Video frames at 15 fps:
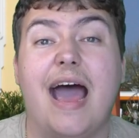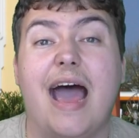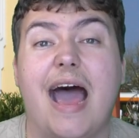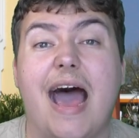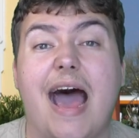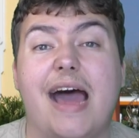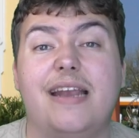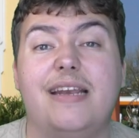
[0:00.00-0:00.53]

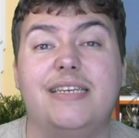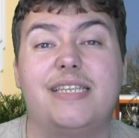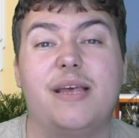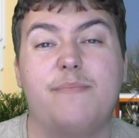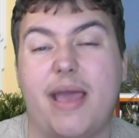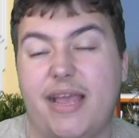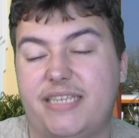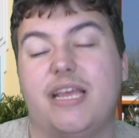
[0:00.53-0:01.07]
and
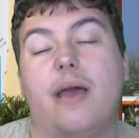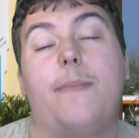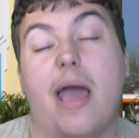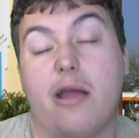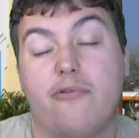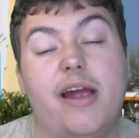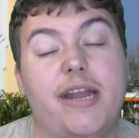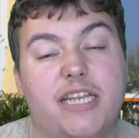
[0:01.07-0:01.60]
makes it a
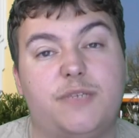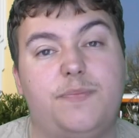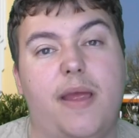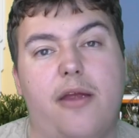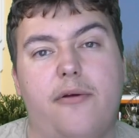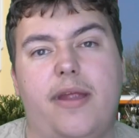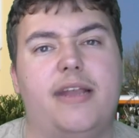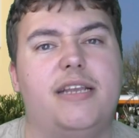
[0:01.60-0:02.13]
better ride
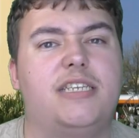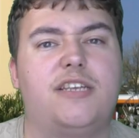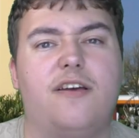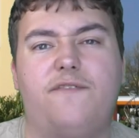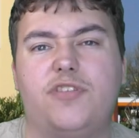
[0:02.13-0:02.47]
experience.